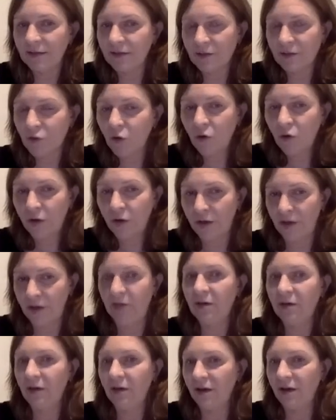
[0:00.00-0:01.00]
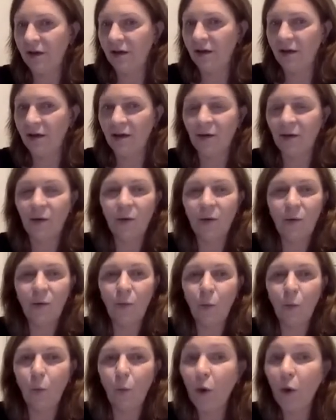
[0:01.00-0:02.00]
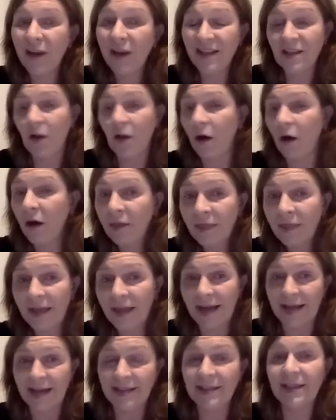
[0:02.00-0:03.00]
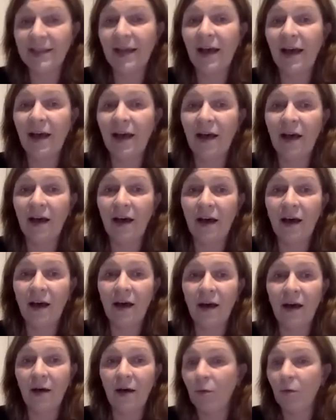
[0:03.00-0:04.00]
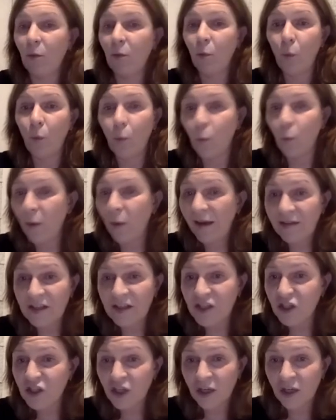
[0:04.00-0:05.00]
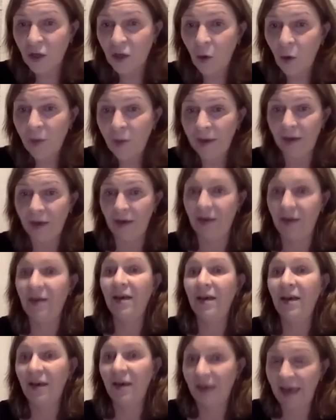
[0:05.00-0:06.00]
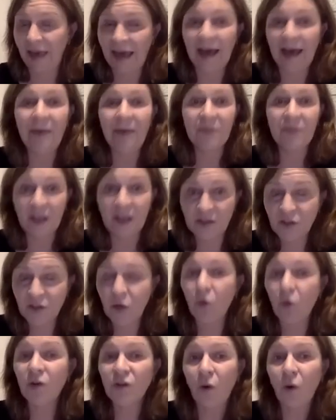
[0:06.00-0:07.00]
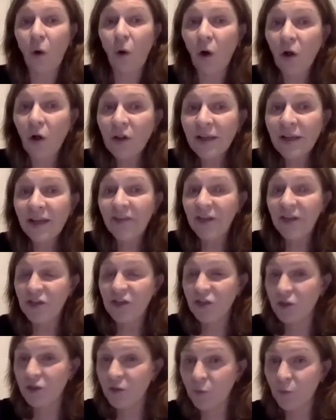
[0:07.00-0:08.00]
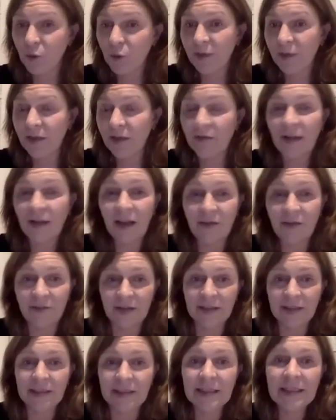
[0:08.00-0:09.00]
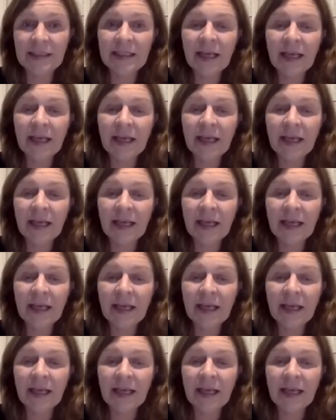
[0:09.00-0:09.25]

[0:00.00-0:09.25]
toy? Uh, what is on that? Uh, where is she going? Yeah. So so all the questions would be relevant,